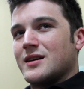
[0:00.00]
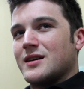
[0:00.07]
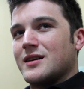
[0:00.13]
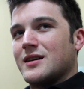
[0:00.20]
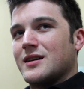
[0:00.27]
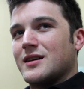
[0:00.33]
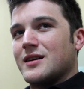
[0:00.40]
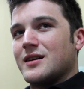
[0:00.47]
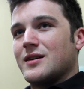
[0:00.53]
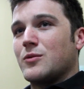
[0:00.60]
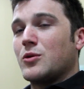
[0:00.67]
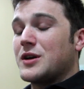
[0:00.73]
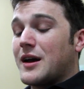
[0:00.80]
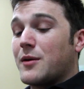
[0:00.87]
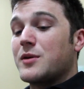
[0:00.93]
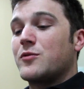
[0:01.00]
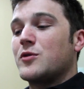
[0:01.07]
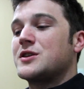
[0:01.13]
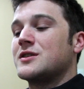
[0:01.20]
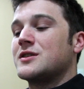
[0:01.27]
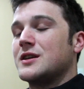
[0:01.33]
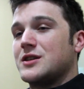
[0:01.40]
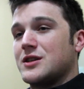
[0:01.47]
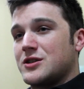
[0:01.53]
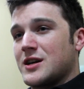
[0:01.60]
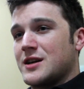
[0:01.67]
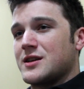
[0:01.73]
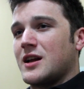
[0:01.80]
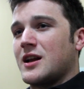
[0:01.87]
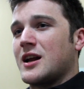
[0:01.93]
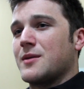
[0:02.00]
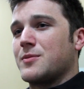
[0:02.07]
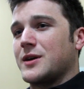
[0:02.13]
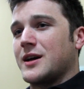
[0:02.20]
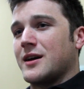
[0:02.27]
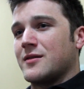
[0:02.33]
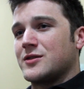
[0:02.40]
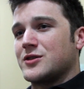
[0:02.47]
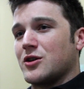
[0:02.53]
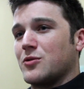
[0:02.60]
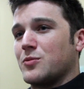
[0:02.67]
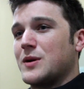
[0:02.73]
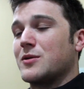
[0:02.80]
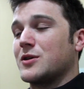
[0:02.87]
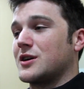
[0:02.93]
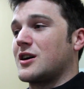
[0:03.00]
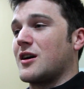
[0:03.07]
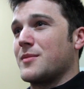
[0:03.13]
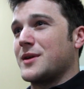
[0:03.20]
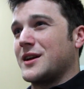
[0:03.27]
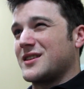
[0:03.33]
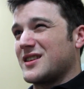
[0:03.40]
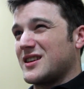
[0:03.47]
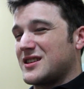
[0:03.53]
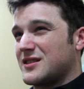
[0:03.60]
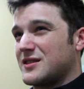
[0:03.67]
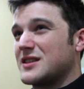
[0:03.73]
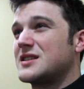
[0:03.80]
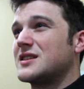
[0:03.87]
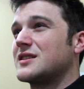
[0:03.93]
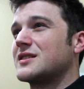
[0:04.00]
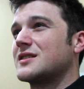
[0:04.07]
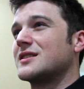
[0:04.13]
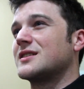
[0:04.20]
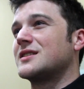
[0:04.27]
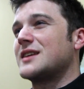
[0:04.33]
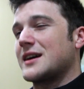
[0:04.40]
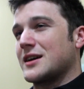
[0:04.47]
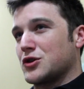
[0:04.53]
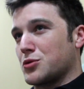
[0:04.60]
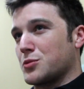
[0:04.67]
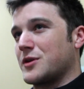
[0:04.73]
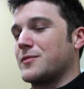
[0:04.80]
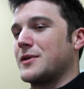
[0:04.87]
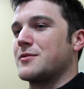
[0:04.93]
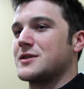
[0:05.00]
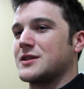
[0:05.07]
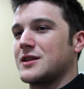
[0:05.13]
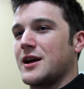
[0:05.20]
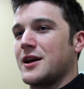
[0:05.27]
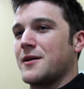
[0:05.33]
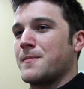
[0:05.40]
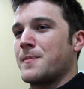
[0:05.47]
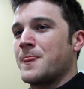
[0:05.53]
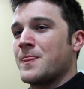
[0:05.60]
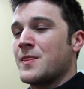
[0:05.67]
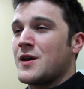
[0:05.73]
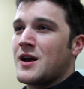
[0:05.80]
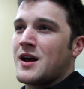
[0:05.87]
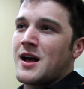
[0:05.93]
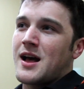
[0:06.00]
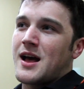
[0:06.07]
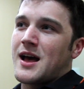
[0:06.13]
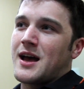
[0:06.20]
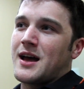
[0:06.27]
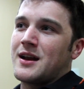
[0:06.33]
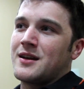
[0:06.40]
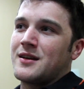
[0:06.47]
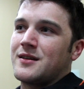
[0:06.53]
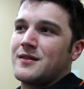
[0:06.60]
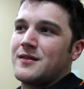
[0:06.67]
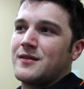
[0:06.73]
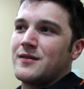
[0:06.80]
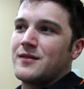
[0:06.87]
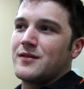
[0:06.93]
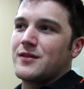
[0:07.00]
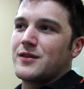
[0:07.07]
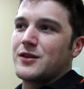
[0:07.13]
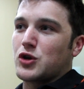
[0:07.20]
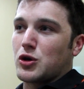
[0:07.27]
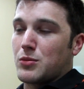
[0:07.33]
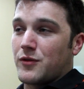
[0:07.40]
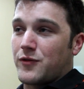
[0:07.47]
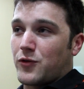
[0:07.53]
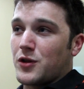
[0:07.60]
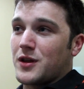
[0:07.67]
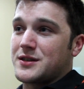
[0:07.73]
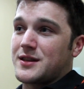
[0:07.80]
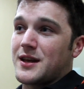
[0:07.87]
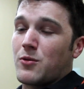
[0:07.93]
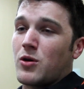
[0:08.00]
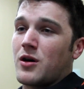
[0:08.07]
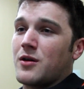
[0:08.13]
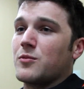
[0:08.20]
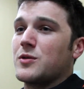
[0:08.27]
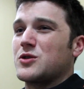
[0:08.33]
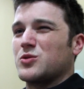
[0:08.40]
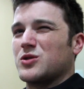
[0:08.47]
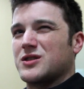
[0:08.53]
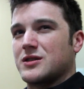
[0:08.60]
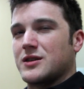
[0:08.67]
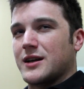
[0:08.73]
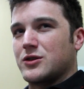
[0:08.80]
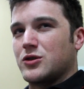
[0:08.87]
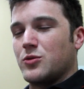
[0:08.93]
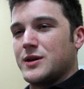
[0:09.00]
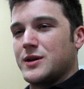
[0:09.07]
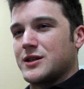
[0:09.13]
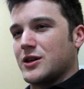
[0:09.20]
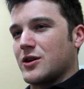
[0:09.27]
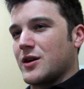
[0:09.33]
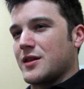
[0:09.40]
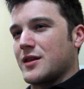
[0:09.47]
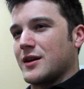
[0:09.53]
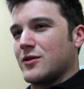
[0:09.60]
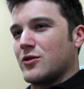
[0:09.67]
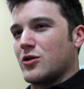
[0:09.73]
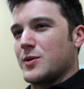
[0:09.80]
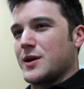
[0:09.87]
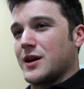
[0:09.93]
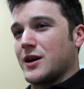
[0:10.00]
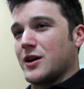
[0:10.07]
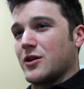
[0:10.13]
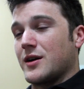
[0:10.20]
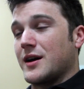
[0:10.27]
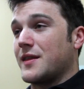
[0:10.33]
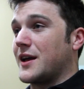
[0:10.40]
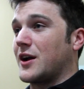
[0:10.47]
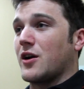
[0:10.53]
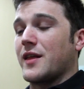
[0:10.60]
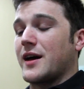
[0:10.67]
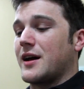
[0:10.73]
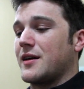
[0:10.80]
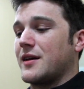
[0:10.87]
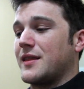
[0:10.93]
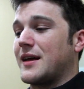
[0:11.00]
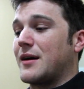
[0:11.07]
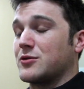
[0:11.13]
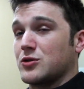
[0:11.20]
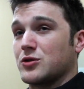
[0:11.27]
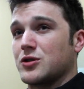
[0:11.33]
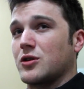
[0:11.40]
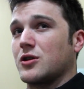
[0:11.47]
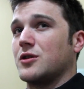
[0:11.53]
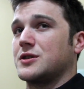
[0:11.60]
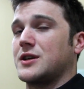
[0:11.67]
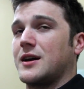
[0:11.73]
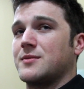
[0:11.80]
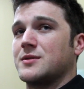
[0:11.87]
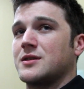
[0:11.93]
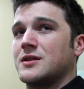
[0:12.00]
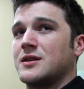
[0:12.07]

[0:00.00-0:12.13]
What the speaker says: Well, yeah, we've recently just changed our lineup again. So we will be coming into this. This is the second tournament we played with this lineup, and the tournament before this they won, which was like 2 weeks ago, I think, or a week ago, and they got that, and that was also close games.